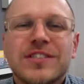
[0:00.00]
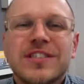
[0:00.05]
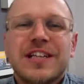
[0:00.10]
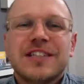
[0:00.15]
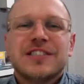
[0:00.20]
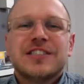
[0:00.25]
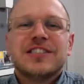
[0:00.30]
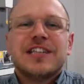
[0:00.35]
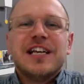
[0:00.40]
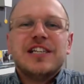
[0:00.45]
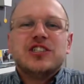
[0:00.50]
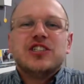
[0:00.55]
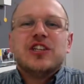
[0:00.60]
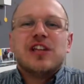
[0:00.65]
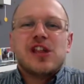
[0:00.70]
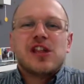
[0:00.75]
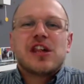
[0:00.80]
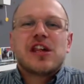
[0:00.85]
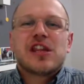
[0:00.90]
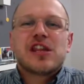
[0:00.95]
sensation
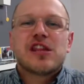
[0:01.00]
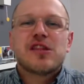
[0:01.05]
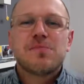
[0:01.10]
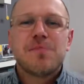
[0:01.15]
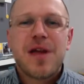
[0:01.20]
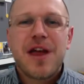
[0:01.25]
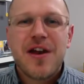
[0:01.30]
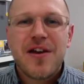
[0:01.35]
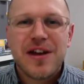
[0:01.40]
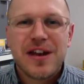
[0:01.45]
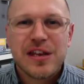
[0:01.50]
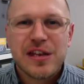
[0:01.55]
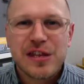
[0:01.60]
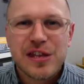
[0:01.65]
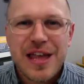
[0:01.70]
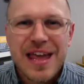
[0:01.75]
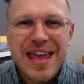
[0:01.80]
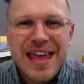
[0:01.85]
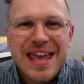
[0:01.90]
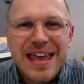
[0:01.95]
is
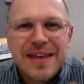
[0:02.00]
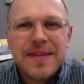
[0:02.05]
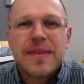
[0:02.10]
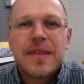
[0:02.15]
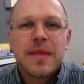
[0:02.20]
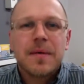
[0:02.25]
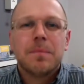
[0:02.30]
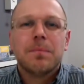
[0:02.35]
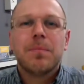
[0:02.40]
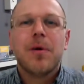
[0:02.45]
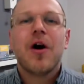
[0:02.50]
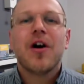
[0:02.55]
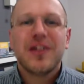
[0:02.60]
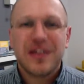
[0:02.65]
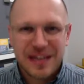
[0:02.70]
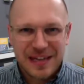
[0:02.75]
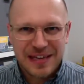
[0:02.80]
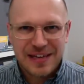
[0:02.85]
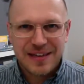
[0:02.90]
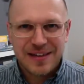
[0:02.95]
experienced in the
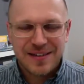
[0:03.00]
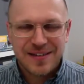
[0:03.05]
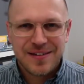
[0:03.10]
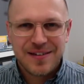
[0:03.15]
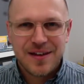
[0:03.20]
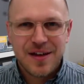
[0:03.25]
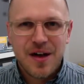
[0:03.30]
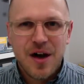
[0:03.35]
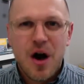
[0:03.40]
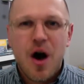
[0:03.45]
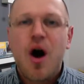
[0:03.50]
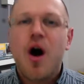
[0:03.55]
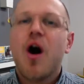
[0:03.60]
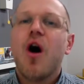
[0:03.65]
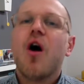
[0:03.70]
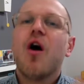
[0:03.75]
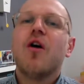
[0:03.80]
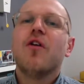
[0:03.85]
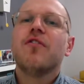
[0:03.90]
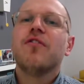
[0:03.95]
body
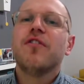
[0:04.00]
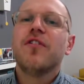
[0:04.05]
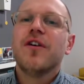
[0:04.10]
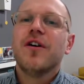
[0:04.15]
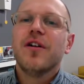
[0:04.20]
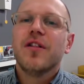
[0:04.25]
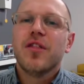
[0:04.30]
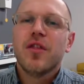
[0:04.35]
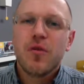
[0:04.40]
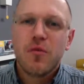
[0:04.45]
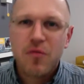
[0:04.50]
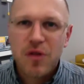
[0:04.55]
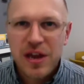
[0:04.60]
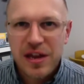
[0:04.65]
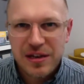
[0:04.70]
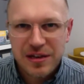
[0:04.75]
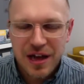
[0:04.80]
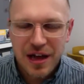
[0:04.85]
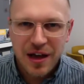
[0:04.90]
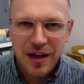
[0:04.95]
of the
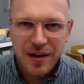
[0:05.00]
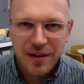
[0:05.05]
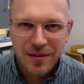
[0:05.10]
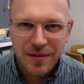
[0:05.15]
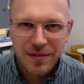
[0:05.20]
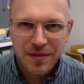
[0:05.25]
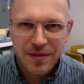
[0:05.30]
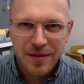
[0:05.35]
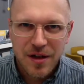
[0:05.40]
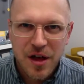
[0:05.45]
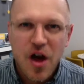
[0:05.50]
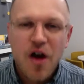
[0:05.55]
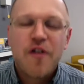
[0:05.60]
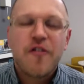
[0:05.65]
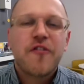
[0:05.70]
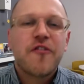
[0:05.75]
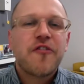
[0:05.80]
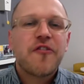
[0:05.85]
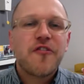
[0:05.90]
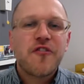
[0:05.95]
reader
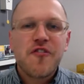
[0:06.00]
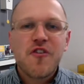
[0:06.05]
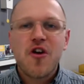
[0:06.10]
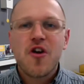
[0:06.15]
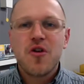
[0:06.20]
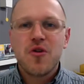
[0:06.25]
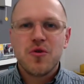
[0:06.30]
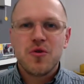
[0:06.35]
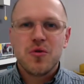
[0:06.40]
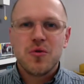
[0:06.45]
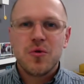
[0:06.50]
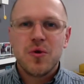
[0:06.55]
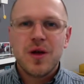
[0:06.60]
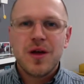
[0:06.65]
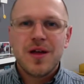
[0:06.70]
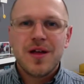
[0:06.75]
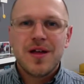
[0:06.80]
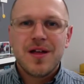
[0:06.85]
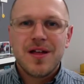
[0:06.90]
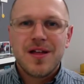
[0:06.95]
through
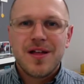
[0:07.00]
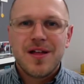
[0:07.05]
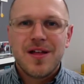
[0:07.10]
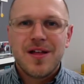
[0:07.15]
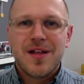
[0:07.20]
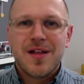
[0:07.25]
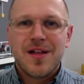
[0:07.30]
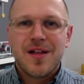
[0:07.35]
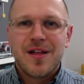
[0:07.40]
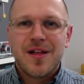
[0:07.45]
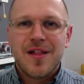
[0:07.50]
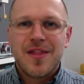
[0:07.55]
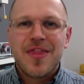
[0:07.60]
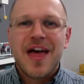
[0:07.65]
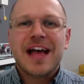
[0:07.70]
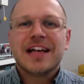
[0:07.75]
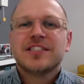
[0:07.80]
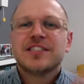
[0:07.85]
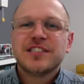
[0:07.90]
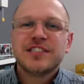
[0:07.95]

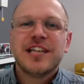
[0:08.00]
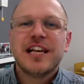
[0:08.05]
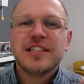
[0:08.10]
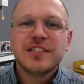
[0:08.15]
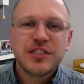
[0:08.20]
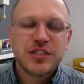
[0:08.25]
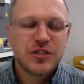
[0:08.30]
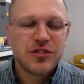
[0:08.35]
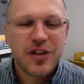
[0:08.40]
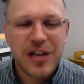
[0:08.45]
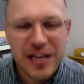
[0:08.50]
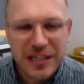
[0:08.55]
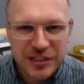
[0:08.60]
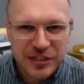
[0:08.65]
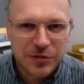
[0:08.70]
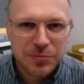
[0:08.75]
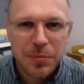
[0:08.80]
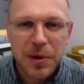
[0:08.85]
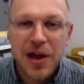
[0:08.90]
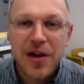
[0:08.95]
that sensory
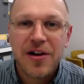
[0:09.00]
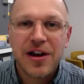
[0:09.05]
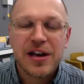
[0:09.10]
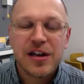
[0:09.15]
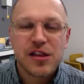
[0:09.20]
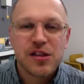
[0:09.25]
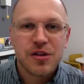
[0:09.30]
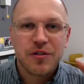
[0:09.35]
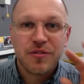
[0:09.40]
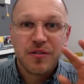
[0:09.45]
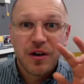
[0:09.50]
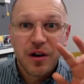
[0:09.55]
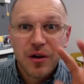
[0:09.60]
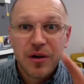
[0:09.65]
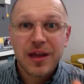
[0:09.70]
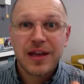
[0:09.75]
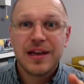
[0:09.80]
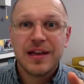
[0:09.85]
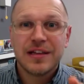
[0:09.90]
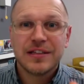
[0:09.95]
experience of
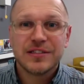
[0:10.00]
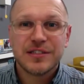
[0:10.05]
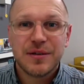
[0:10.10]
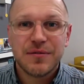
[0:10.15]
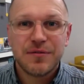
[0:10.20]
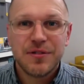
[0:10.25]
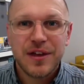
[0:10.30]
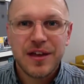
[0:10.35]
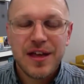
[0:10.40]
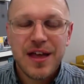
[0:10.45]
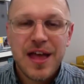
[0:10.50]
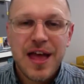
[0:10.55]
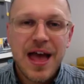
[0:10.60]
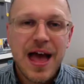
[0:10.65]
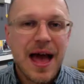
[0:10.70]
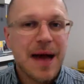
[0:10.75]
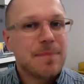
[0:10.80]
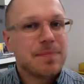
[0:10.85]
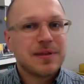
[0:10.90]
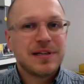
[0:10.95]
looking at something
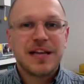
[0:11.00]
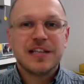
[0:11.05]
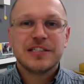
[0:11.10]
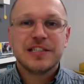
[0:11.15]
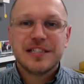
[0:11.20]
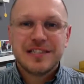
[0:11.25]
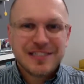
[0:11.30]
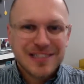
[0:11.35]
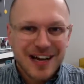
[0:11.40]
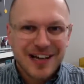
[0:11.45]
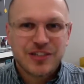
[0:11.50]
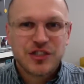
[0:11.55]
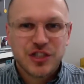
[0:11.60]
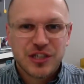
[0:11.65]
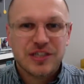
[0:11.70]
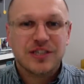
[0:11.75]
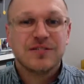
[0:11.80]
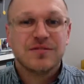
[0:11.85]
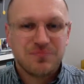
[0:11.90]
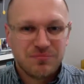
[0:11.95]
and potentially
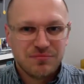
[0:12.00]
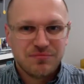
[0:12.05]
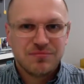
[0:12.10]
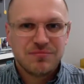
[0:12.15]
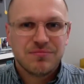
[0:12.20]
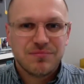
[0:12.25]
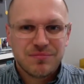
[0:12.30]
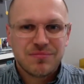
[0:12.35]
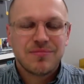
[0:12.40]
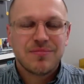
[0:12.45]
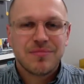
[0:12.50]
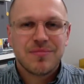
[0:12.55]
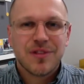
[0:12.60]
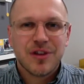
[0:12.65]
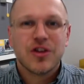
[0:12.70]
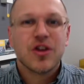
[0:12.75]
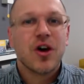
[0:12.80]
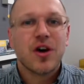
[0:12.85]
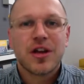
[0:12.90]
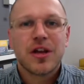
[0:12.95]
touching
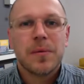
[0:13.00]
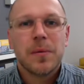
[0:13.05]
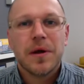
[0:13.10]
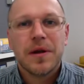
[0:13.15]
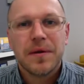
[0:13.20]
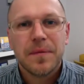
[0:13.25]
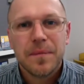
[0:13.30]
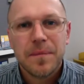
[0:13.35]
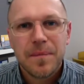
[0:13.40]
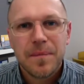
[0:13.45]
the document.